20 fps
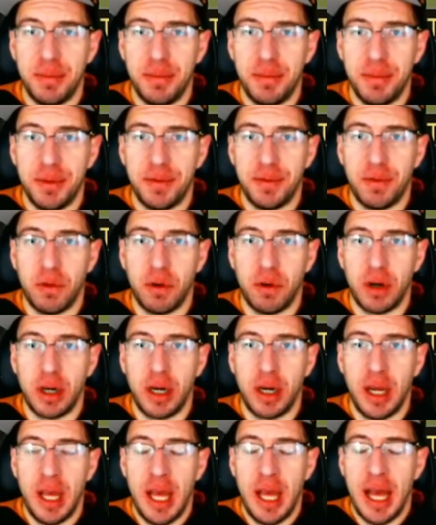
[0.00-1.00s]

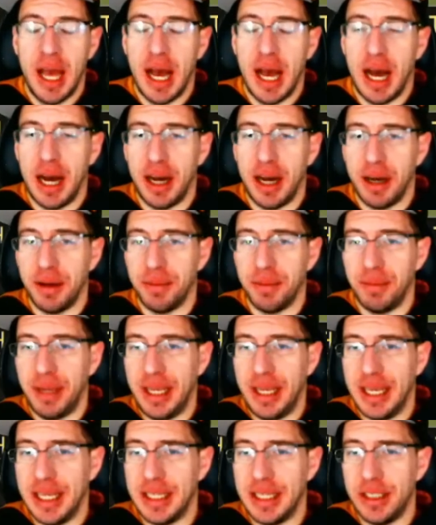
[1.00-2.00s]
before.
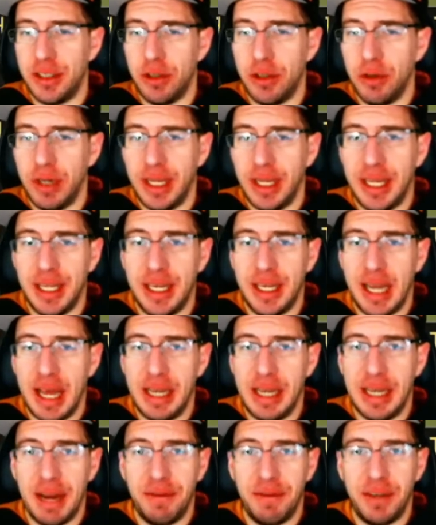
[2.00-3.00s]
And tune in
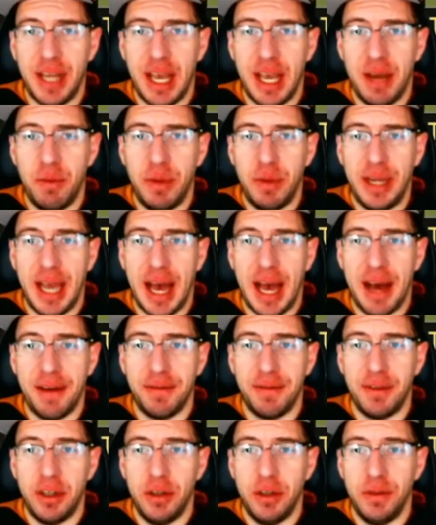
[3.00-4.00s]
every day. We
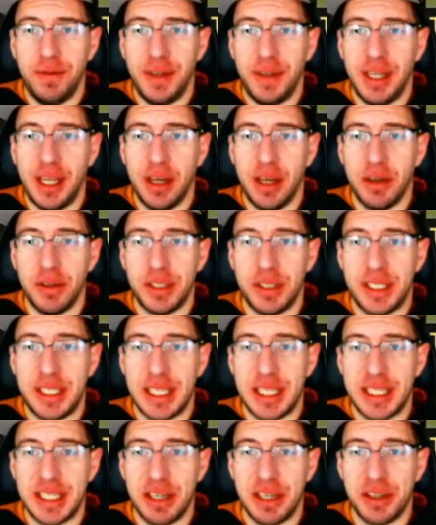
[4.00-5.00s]
have new videos
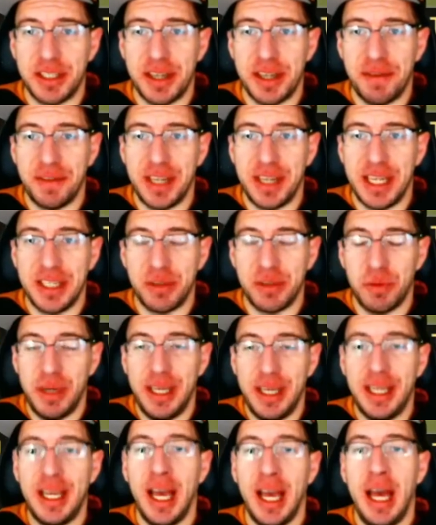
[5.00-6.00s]
6 out of 7 days a
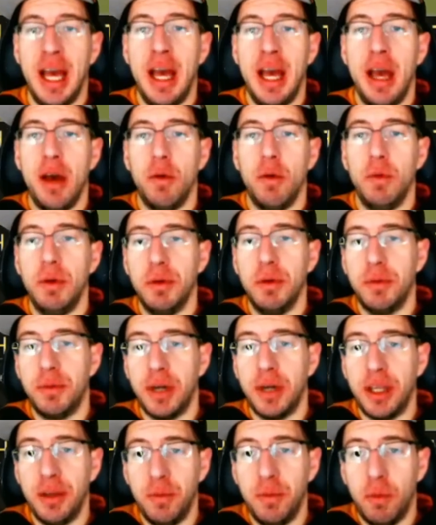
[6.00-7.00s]
week. We will
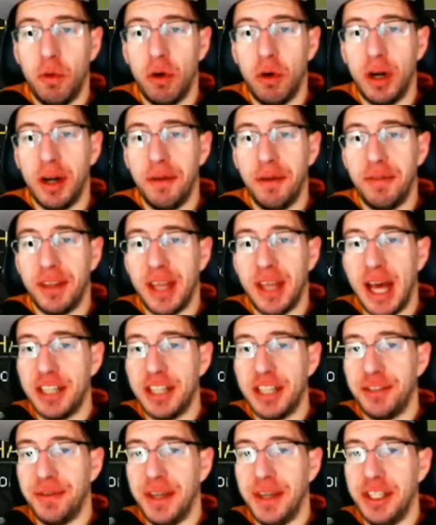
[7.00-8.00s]
bring you more of the
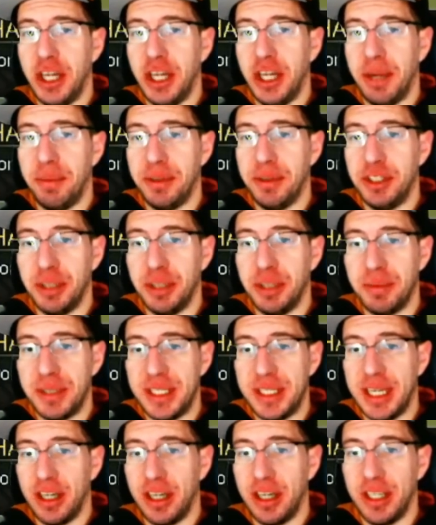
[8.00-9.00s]
Clash of Fate Championship
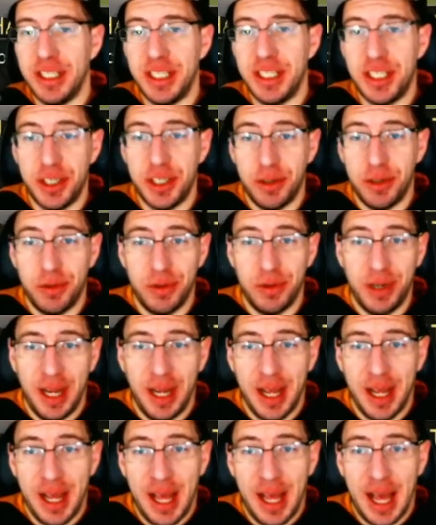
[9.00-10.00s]
series soon,
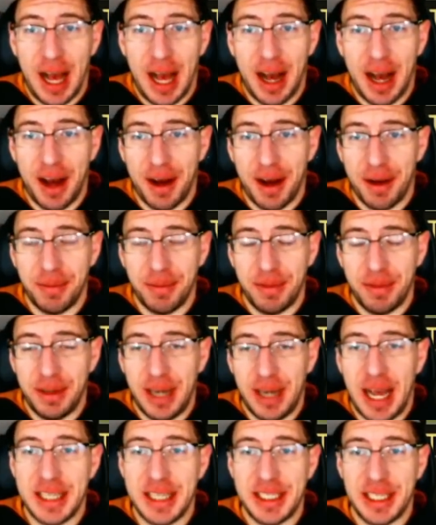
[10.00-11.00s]

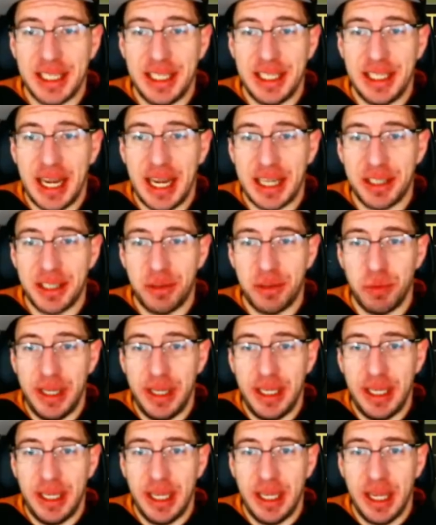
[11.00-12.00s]
as in next
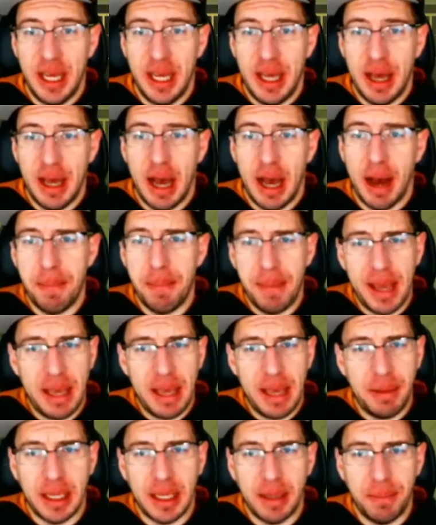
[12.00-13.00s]
week.
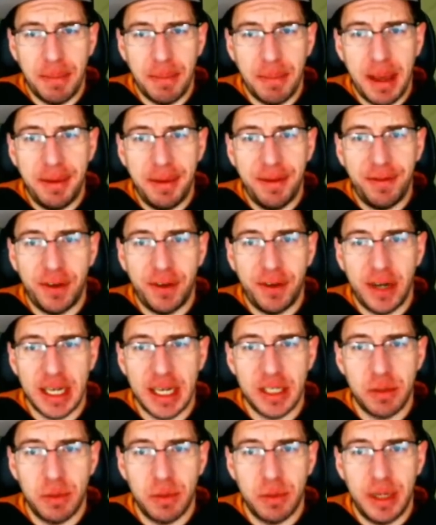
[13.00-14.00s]
Maybe for
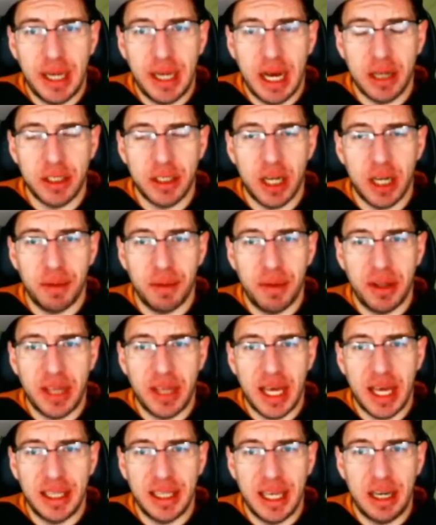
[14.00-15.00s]
next week. I'll talk about
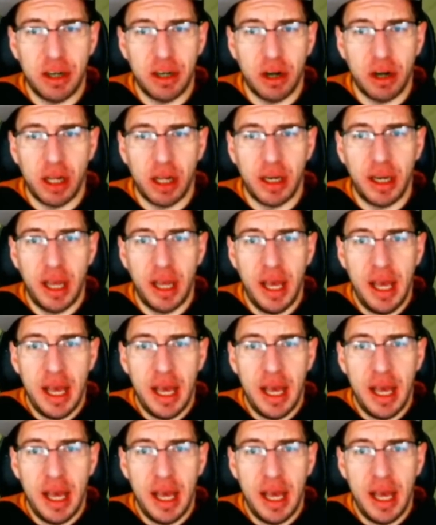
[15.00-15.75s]
that later on